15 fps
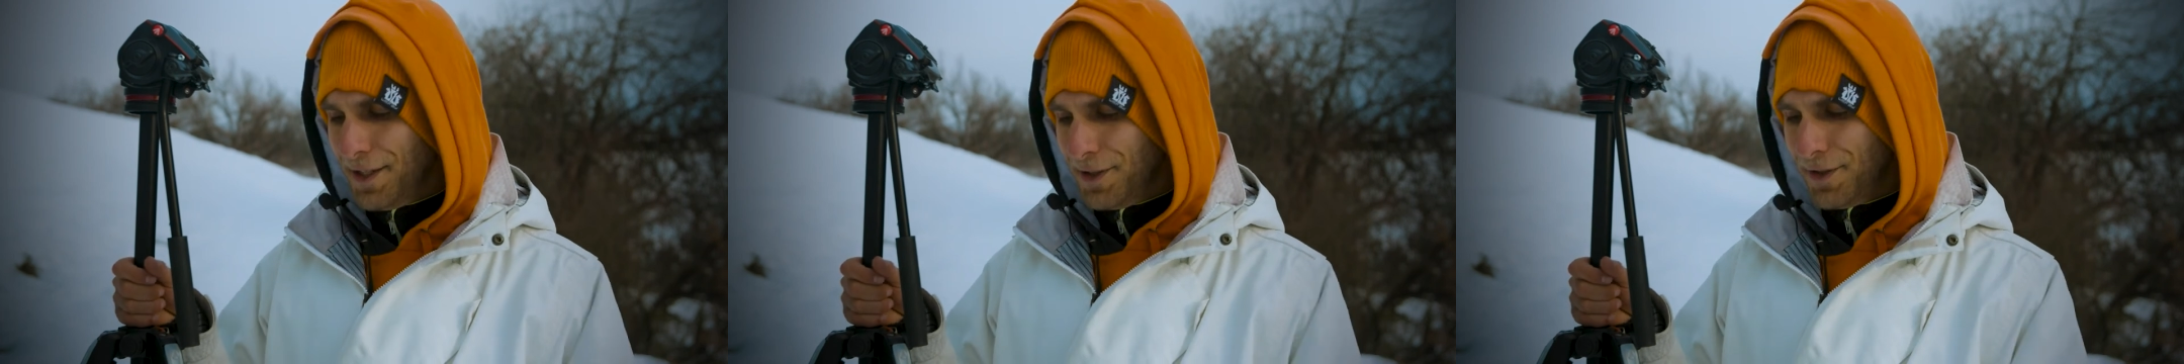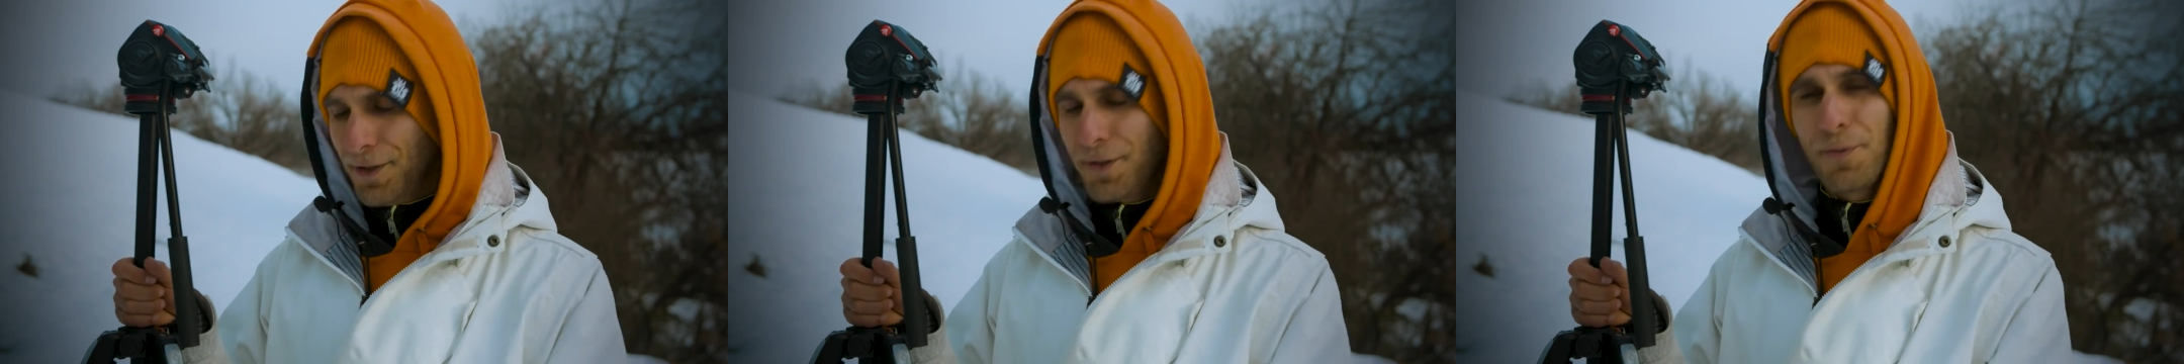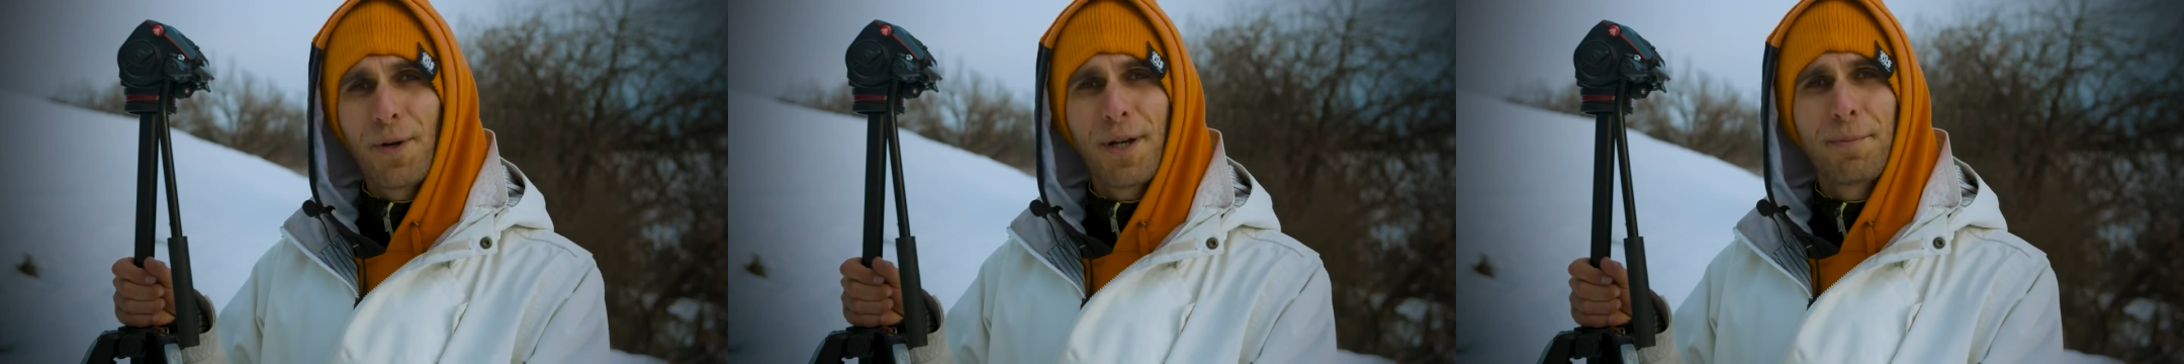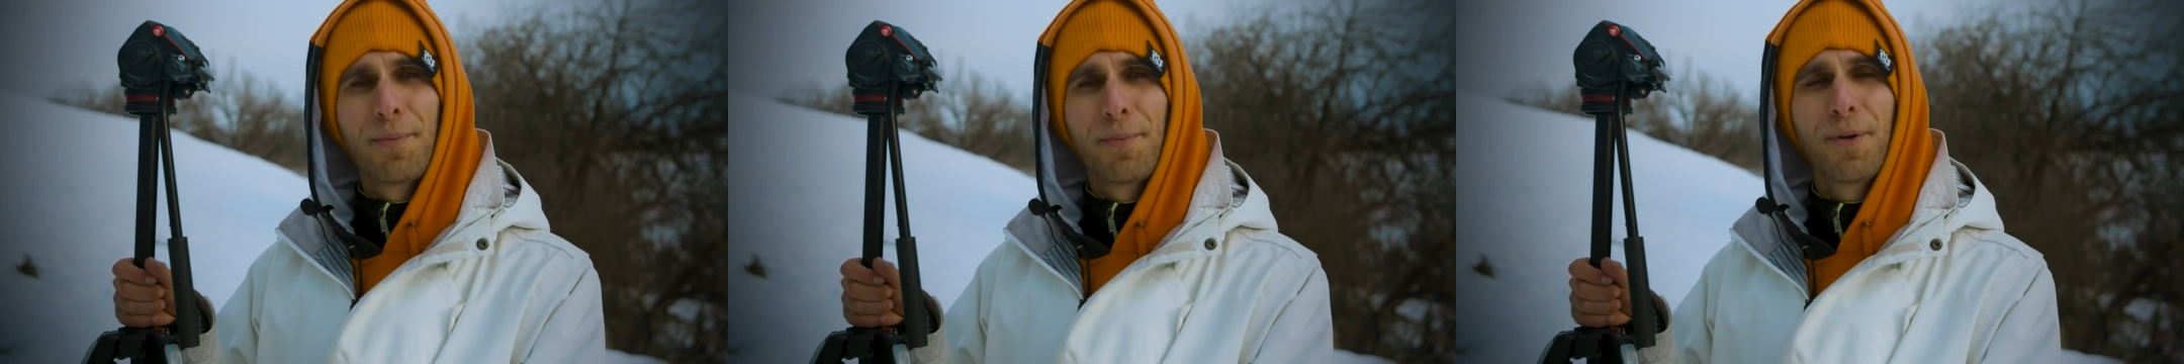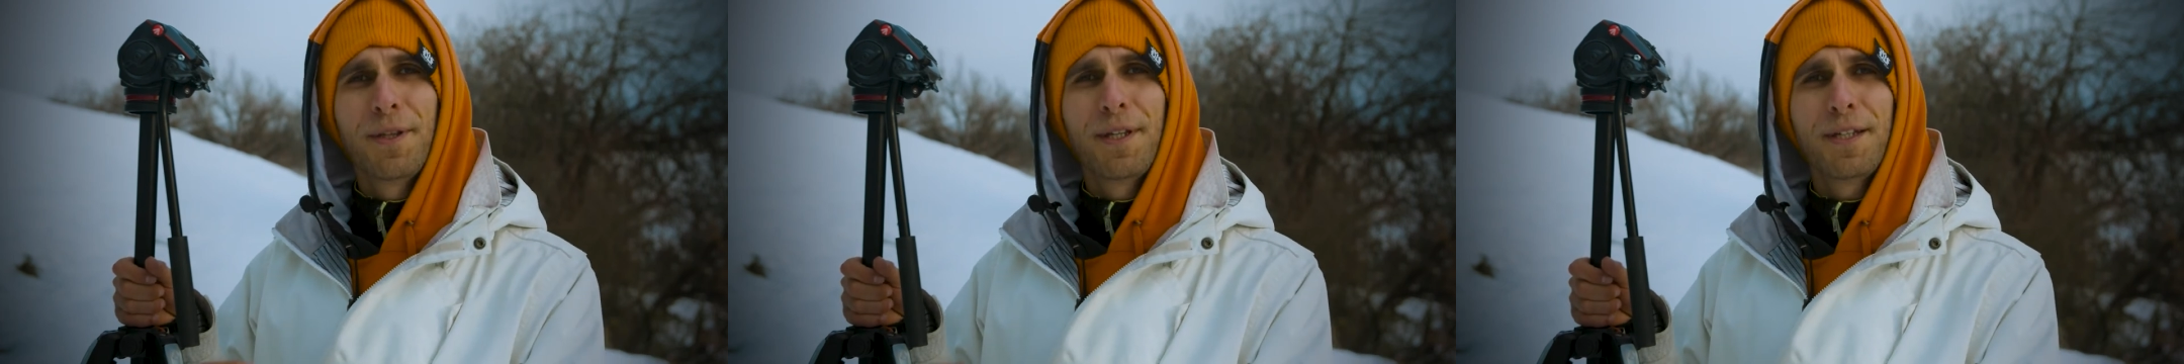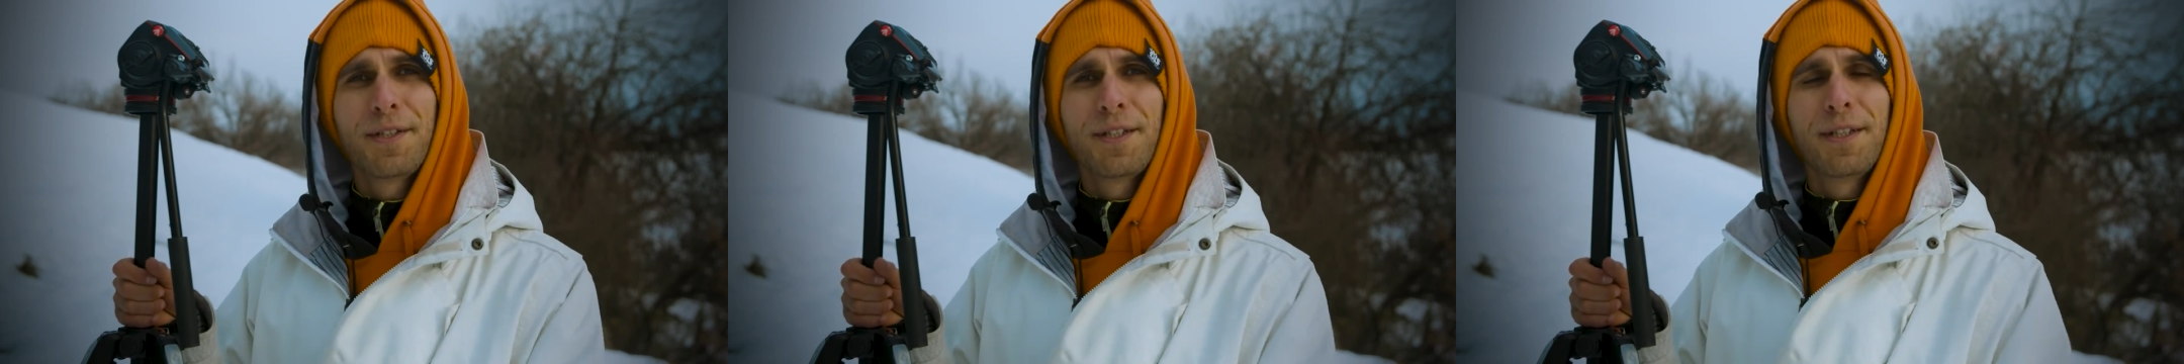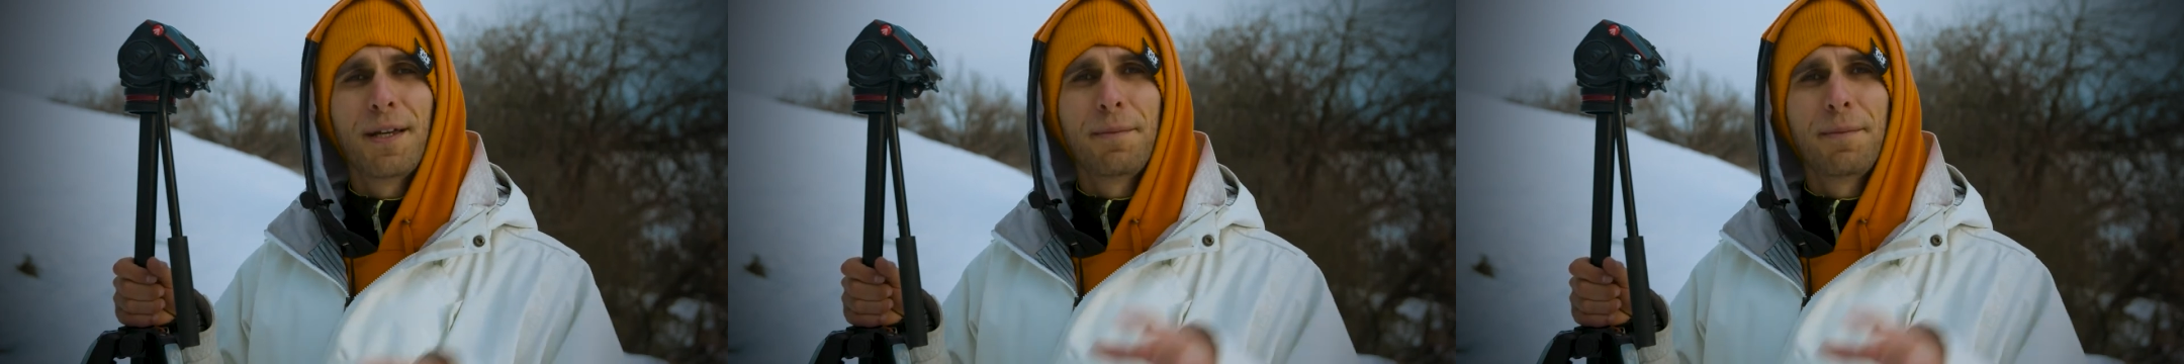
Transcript: So you want to put this in